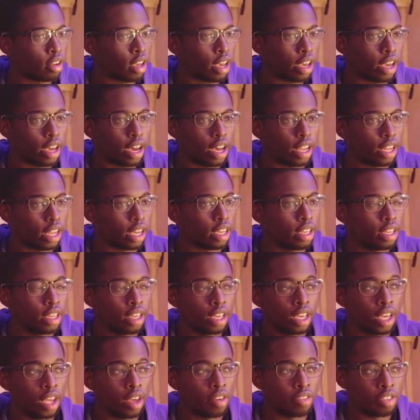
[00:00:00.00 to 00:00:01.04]
okay, God, like,
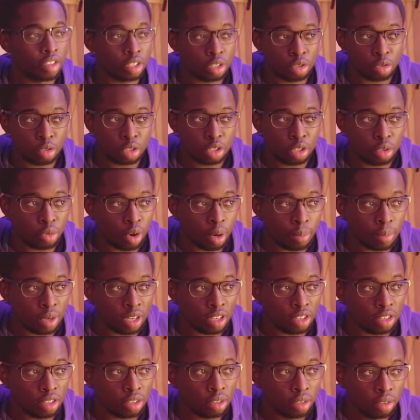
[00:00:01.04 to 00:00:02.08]
if this is what you want me
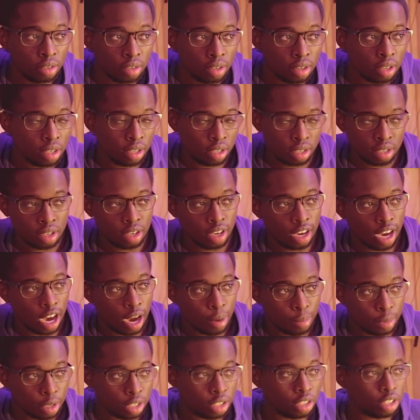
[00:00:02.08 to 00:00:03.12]
to do,
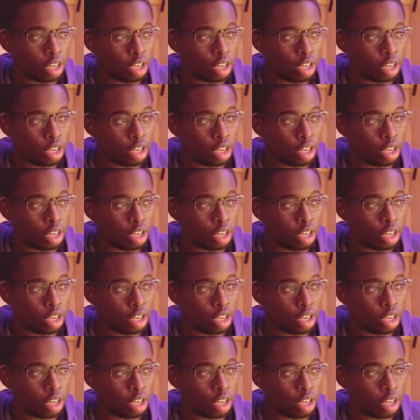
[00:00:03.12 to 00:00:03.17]
I'm gonna